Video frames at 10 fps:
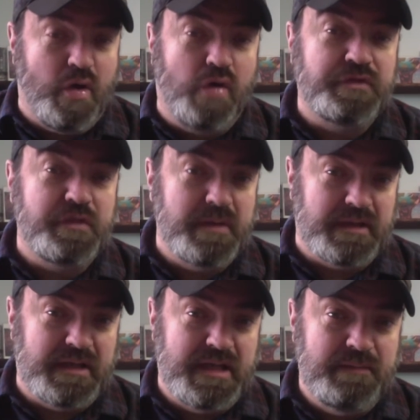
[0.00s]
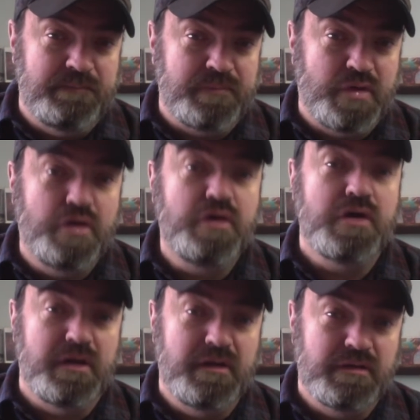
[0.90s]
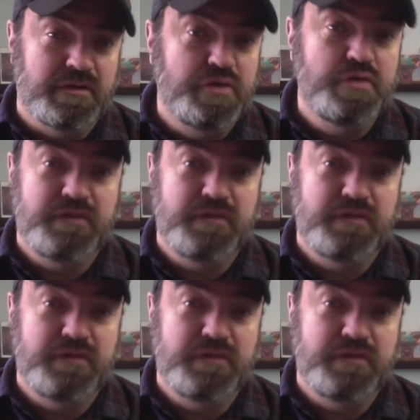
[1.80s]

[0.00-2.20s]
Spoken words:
ultimately could lose it